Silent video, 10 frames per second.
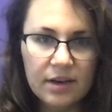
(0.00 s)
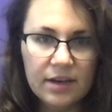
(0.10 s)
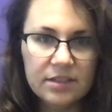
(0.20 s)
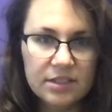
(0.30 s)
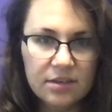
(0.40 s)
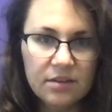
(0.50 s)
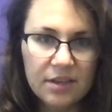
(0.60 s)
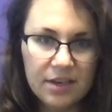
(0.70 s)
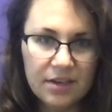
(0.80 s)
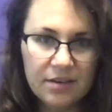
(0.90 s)
Until
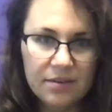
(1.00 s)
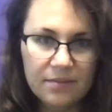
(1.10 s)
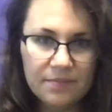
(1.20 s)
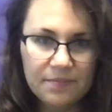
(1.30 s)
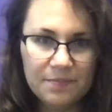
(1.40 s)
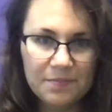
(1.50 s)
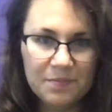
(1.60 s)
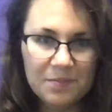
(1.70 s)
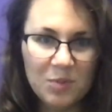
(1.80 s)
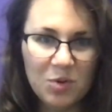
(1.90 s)
then,
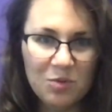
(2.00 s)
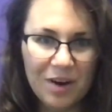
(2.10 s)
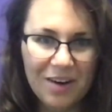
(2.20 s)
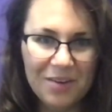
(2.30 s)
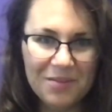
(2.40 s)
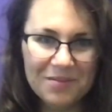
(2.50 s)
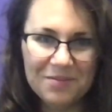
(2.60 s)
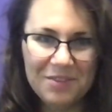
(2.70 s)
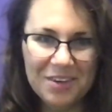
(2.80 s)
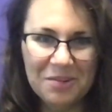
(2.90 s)
move well,
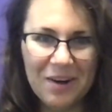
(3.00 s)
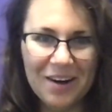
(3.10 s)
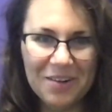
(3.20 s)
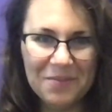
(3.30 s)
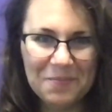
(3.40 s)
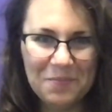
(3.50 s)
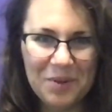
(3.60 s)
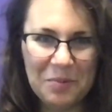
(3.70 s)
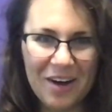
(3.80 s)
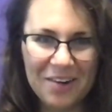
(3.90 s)
feel well,
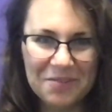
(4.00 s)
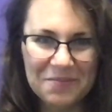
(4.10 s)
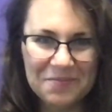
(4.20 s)
be well.